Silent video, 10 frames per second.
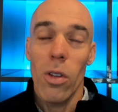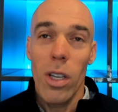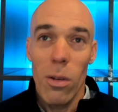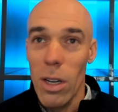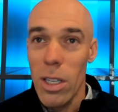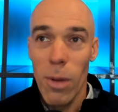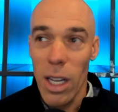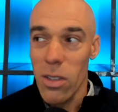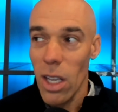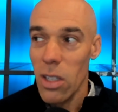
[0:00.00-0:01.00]
when you're looking to raise
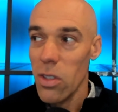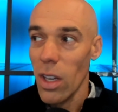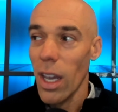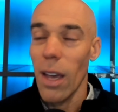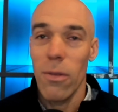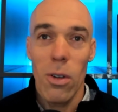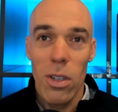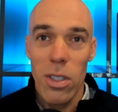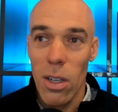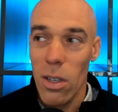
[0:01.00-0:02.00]
money. It's not just like have to
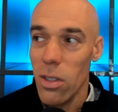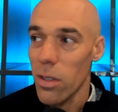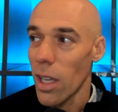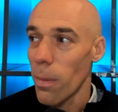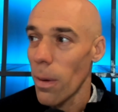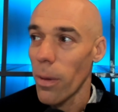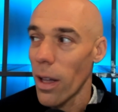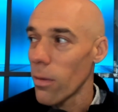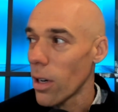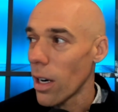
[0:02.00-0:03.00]
go to dinners and take
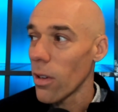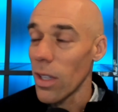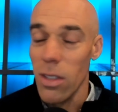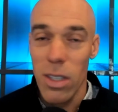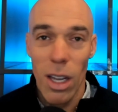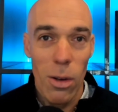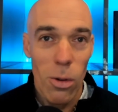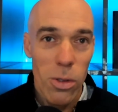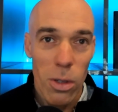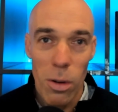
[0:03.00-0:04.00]
people out, whatever. And that's kind of
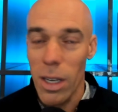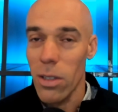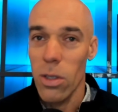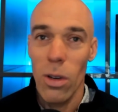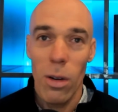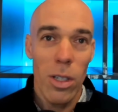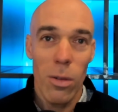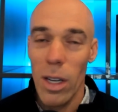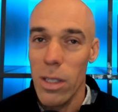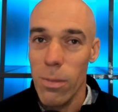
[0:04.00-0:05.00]
the old school way to do it, where
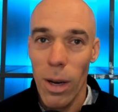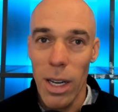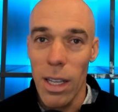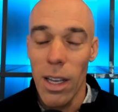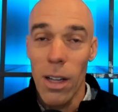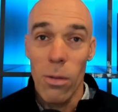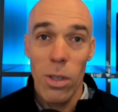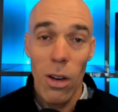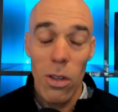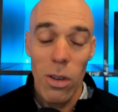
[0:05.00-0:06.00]
you raise money.
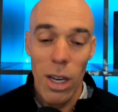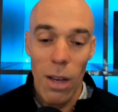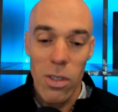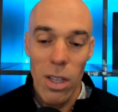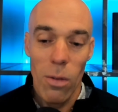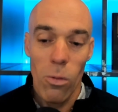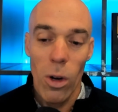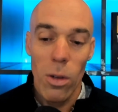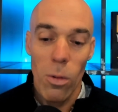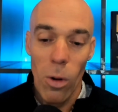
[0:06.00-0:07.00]
Well, now you can have instead of
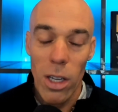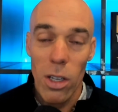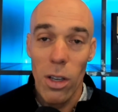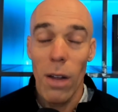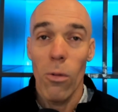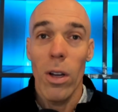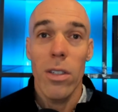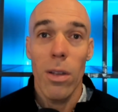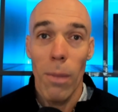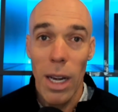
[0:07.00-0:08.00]
one to one, you can have
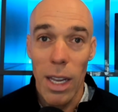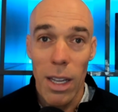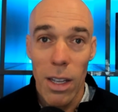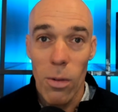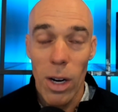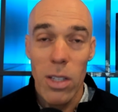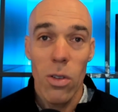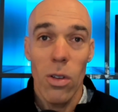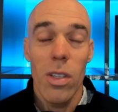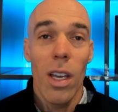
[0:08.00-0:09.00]
one to many, right?
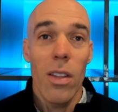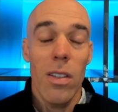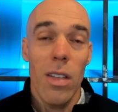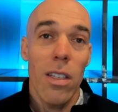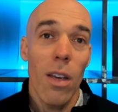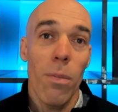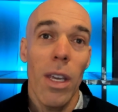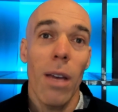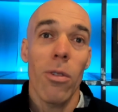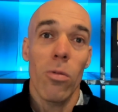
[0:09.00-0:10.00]
So it's this idea of
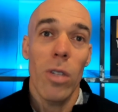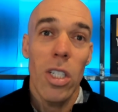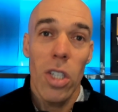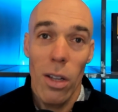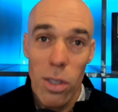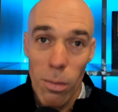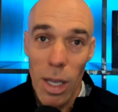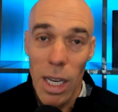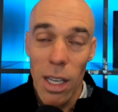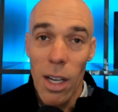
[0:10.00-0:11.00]
being able to reach out to
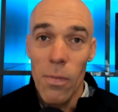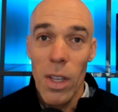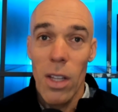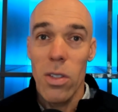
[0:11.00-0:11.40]
many.